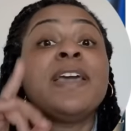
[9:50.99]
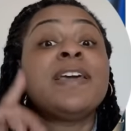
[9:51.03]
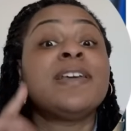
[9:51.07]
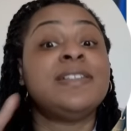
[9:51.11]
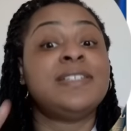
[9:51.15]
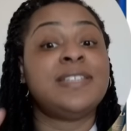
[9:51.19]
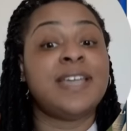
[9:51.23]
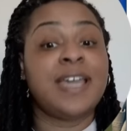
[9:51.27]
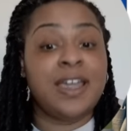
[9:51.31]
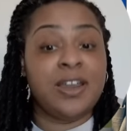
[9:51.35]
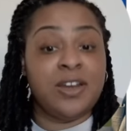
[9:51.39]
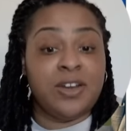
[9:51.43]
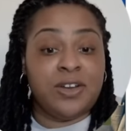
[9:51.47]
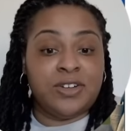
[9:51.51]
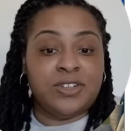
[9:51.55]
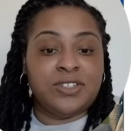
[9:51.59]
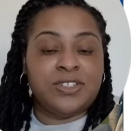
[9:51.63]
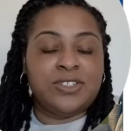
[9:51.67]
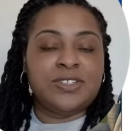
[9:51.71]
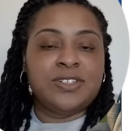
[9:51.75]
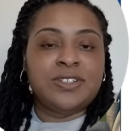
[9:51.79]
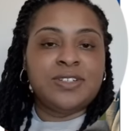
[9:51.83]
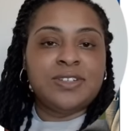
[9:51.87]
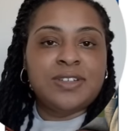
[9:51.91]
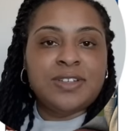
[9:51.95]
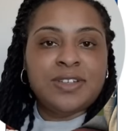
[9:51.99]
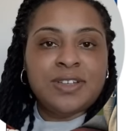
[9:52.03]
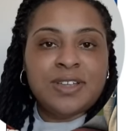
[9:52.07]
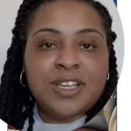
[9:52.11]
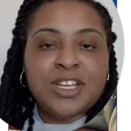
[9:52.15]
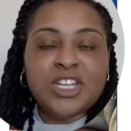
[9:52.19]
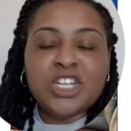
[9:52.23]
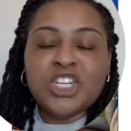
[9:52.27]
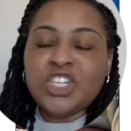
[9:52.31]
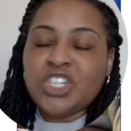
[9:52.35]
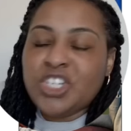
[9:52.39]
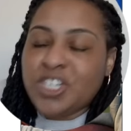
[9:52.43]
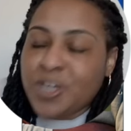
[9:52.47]
containers.
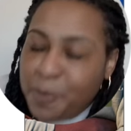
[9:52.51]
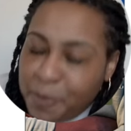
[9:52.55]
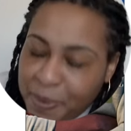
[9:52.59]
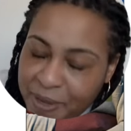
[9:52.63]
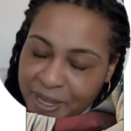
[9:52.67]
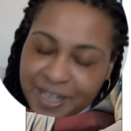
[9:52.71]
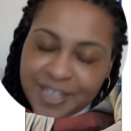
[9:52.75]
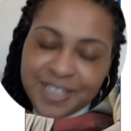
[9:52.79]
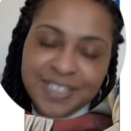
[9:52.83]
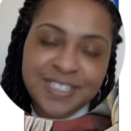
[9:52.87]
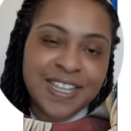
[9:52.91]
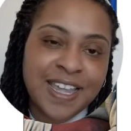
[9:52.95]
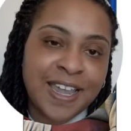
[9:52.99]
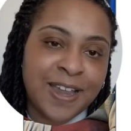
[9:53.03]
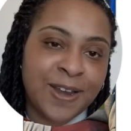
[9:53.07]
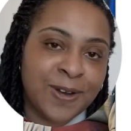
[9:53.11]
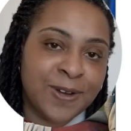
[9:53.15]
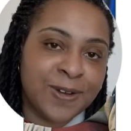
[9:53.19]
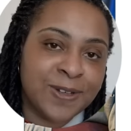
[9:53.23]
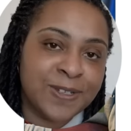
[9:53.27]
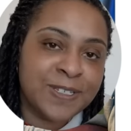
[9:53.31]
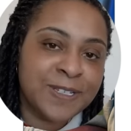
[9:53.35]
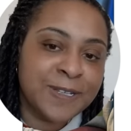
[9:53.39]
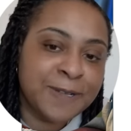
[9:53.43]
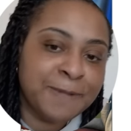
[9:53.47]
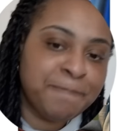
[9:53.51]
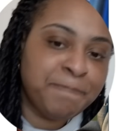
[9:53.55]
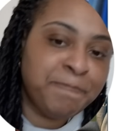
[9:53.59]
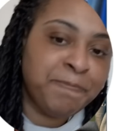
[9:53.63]
shipping containers.